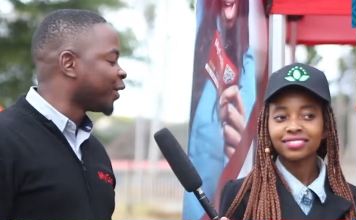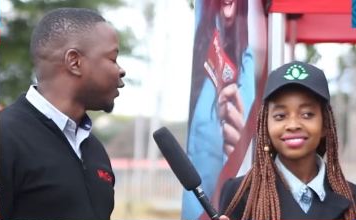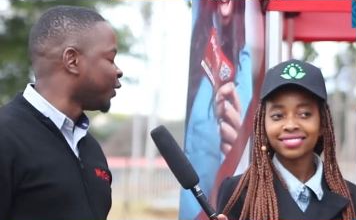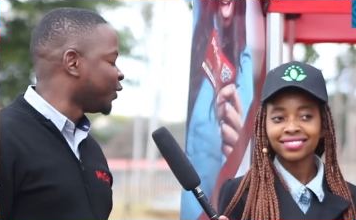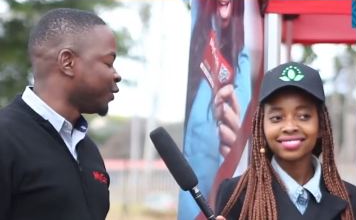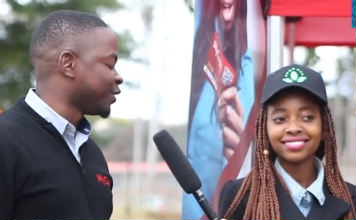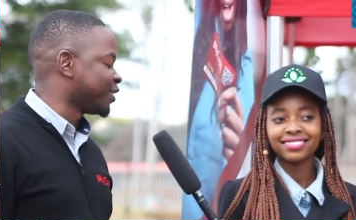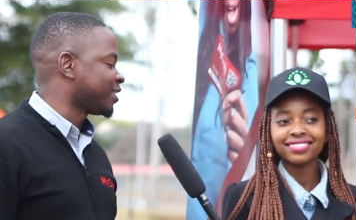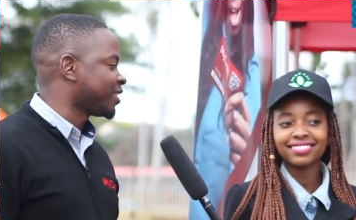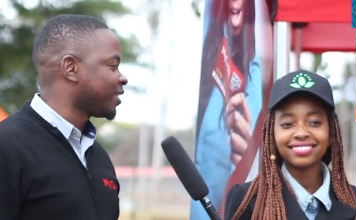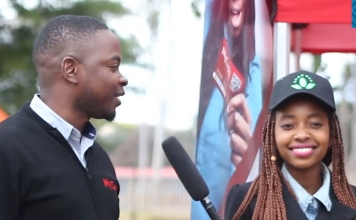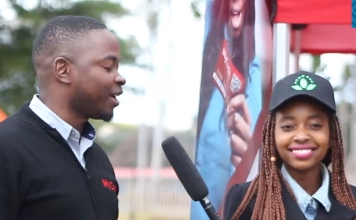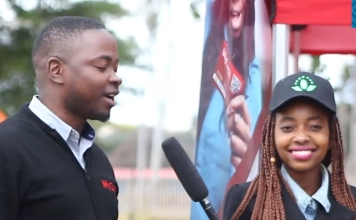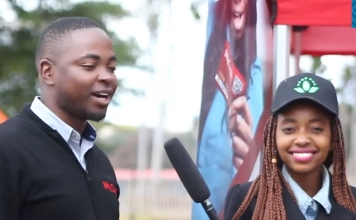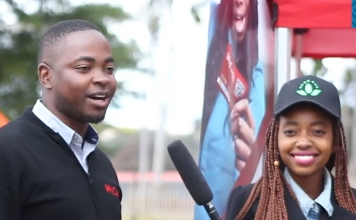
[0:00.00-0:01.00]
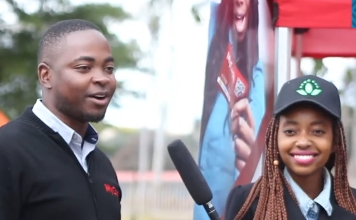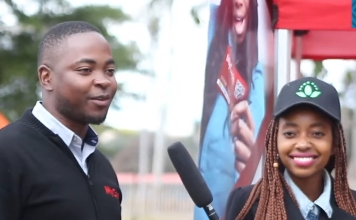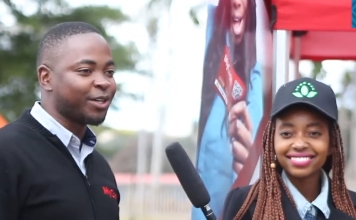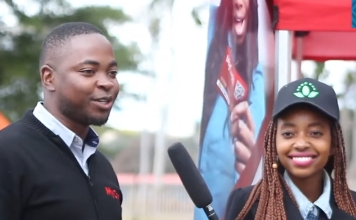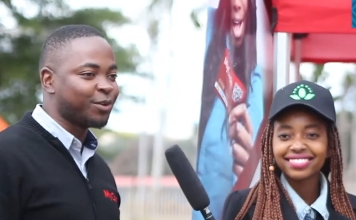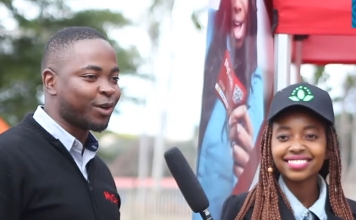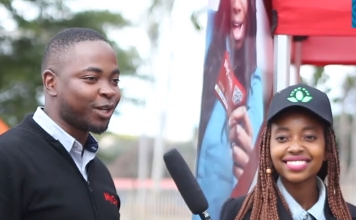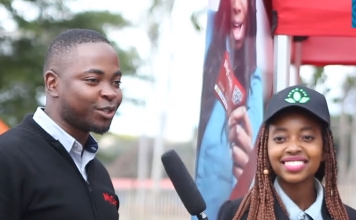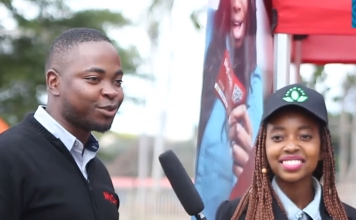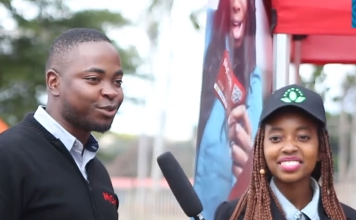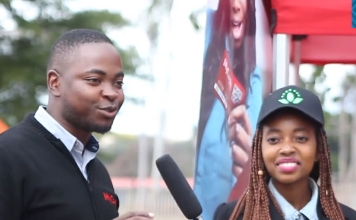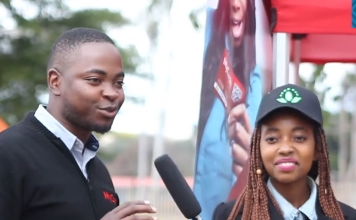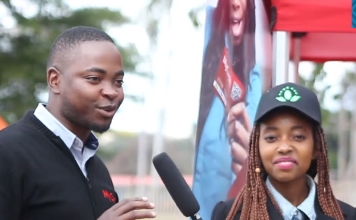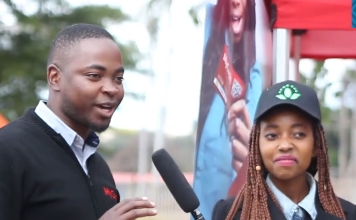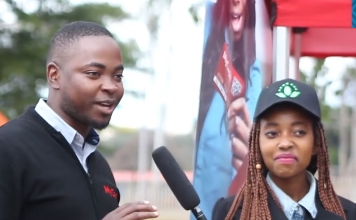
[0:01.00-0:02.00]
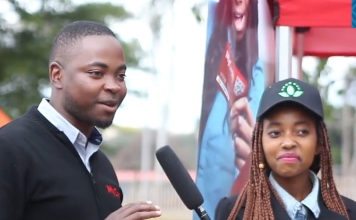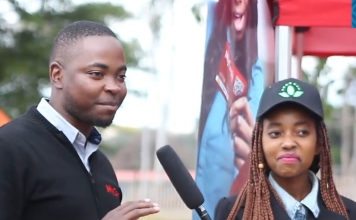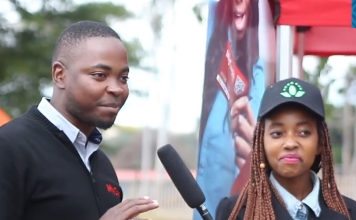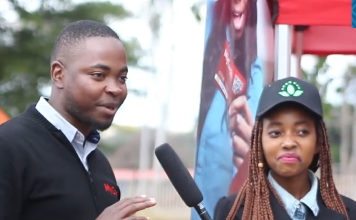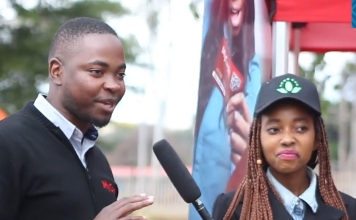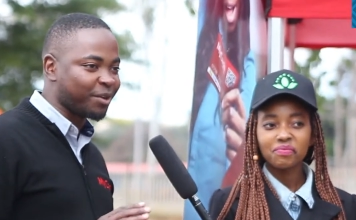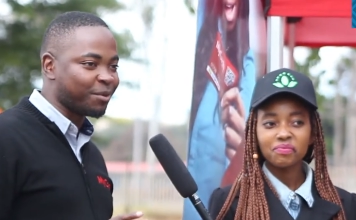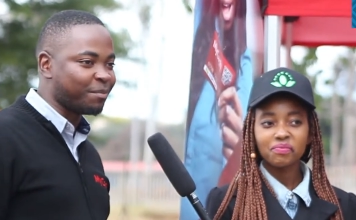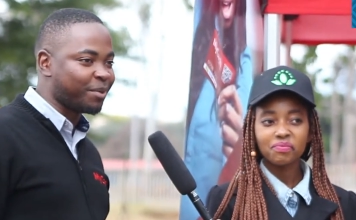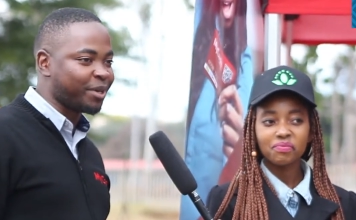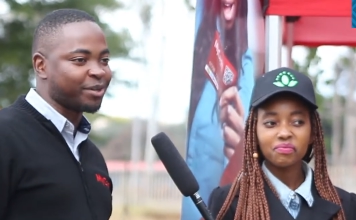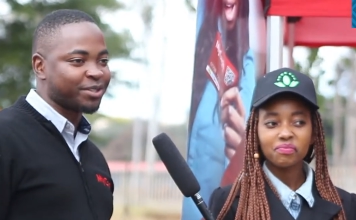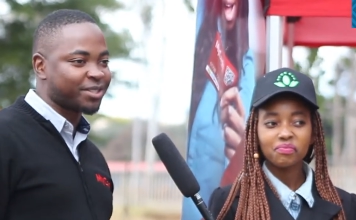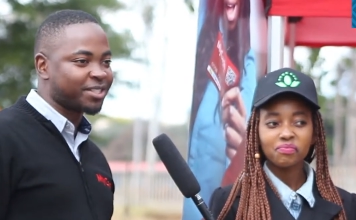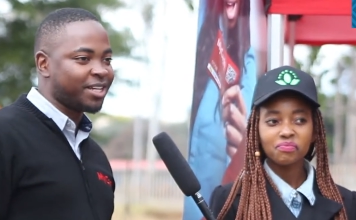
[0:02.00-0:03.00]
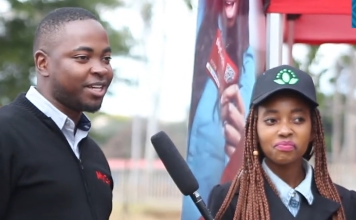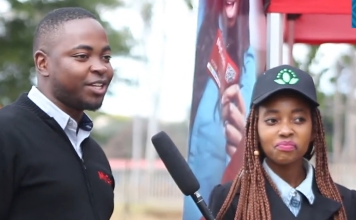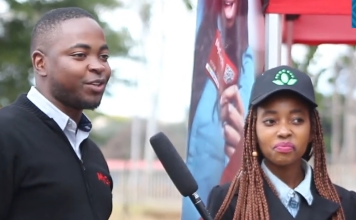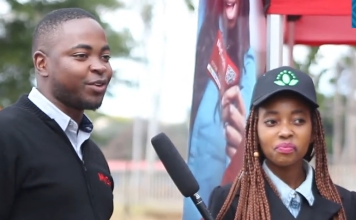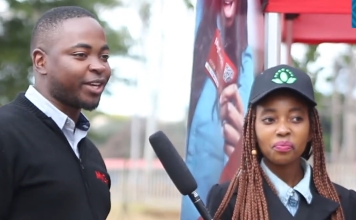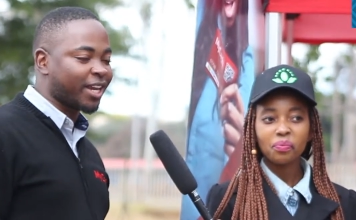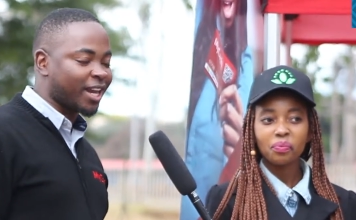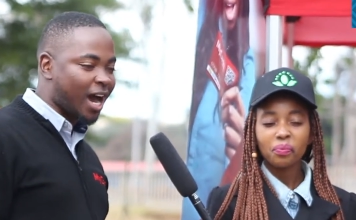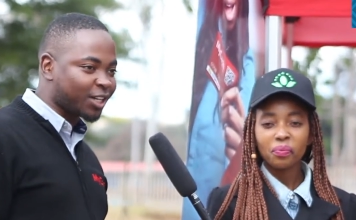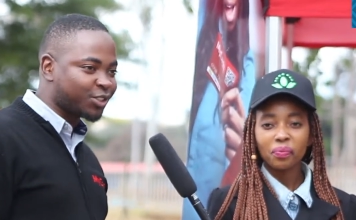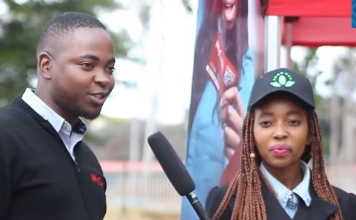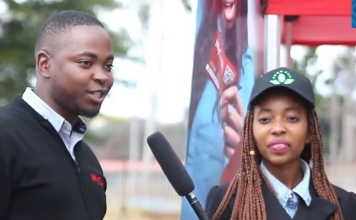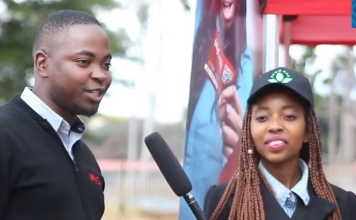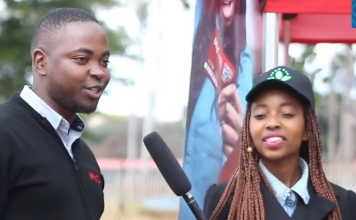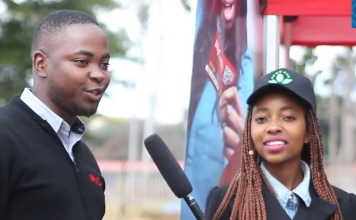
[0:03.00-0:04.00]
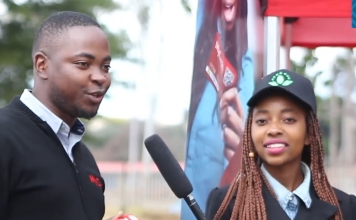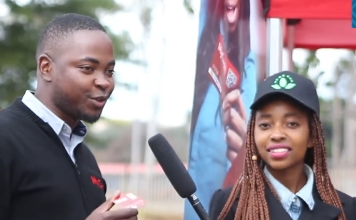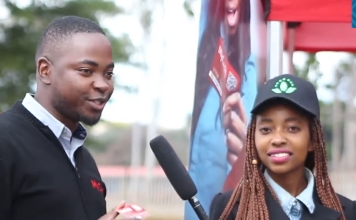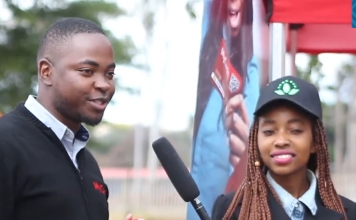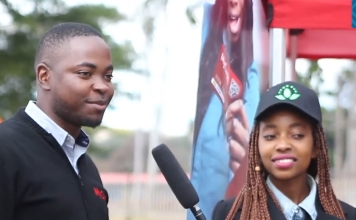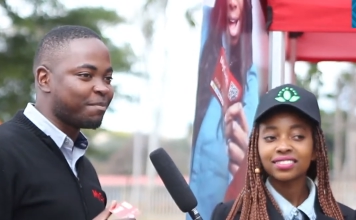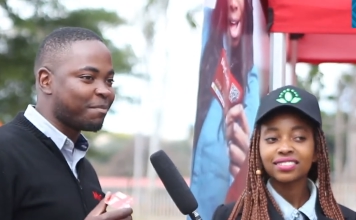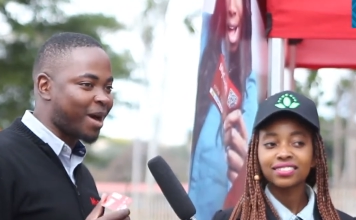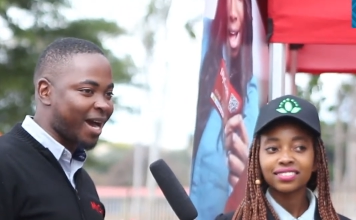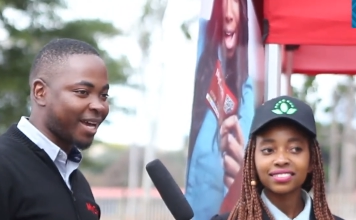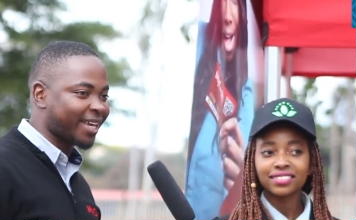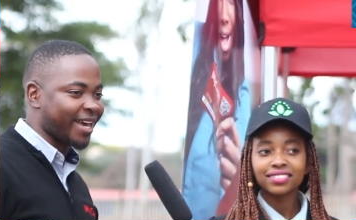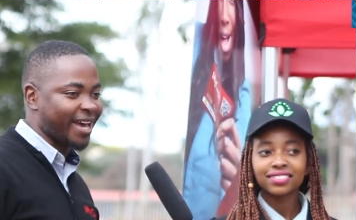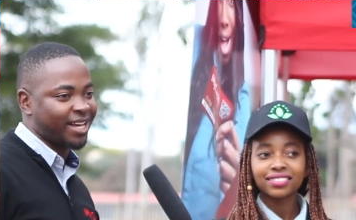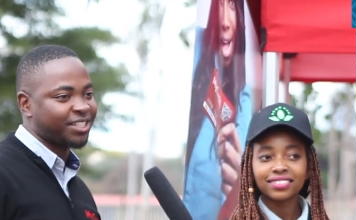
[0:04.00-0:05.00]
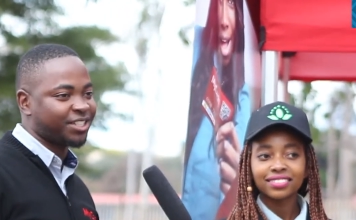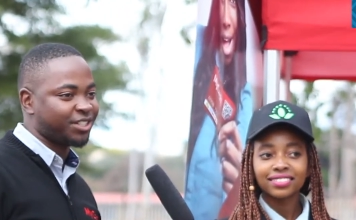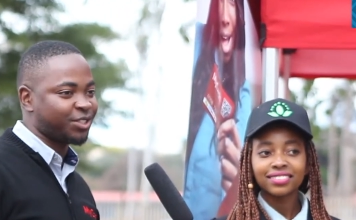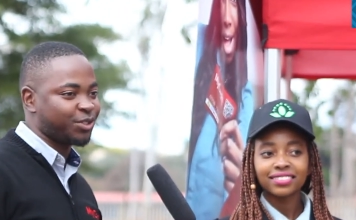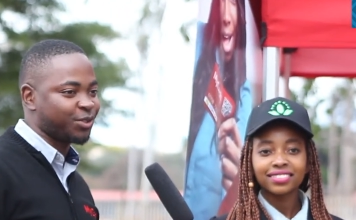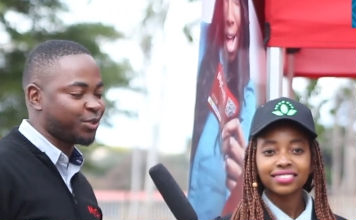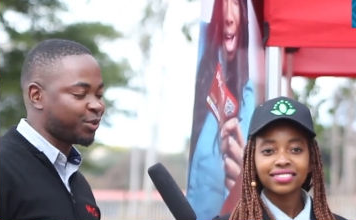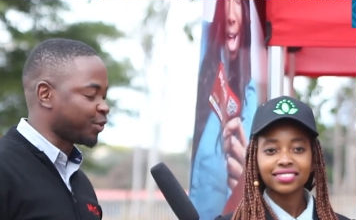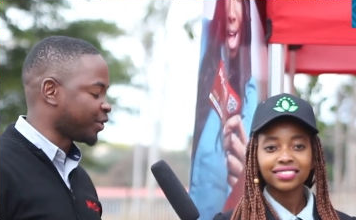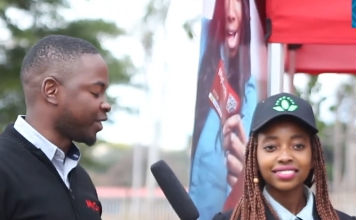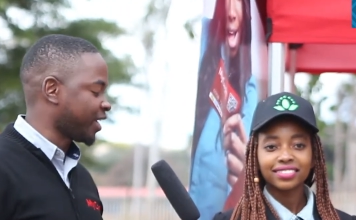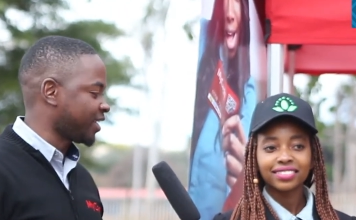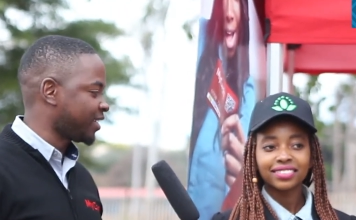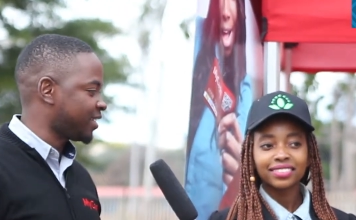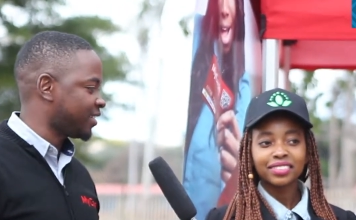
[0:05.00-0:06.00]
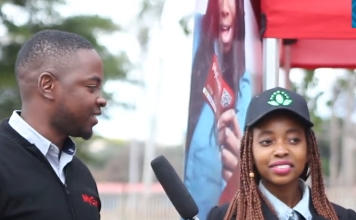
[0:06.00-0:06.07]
Speaker 1: when you use uh, when you want to try and pay your bills. You can actually use my cash to do that.